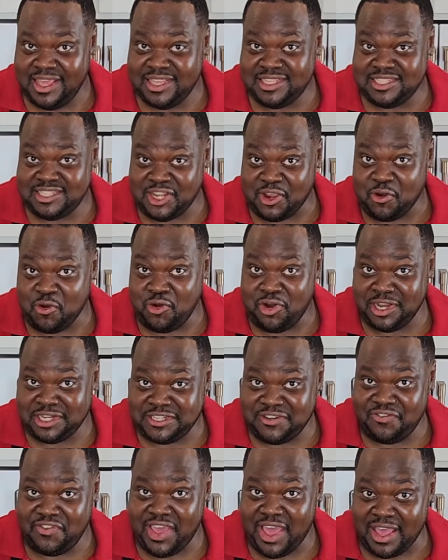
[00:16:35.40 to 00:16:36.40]
is the
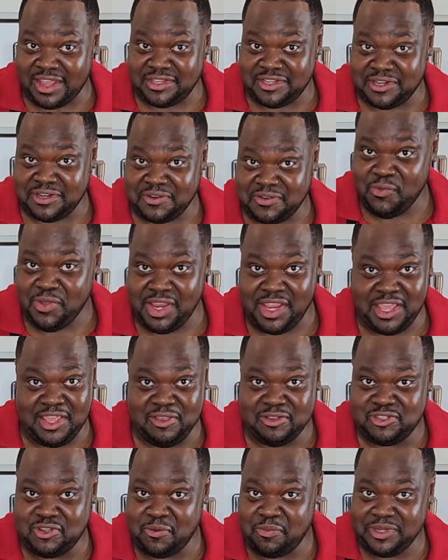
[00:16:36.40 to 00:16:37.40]
crunch factor. We didn't
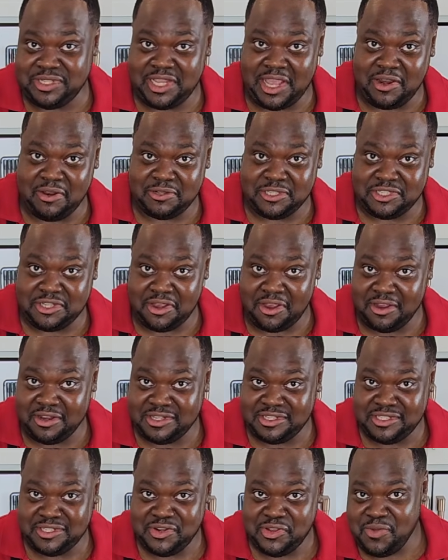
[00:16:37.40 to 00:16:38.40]
use no potato
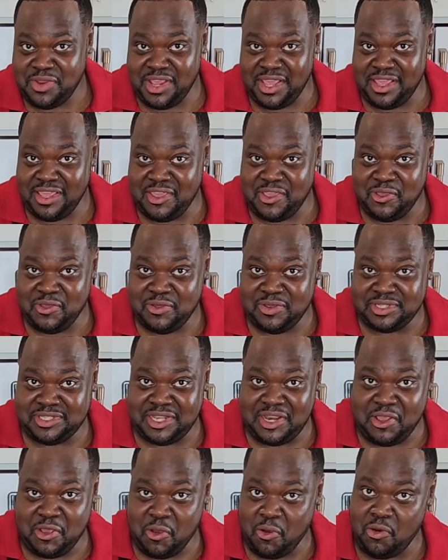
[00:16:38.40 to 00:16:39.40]
starch. We didn't use
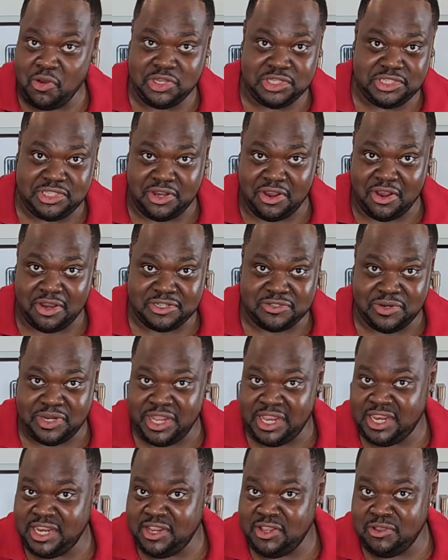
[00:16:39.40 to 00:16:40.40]
any cornstarch. We
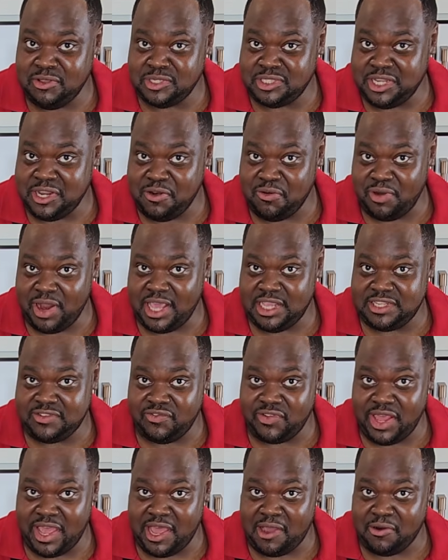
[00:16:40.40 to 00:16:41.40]
didn't use any rice
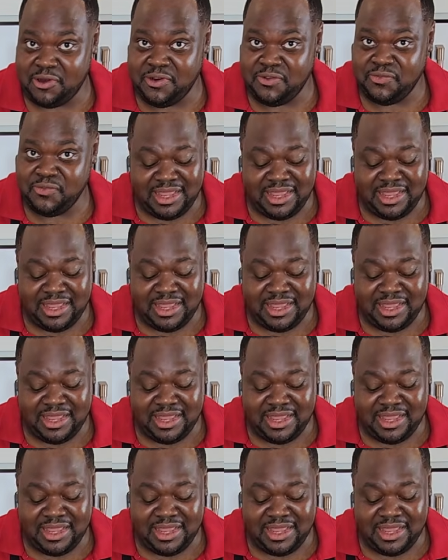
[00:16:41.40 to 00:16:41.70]
flour.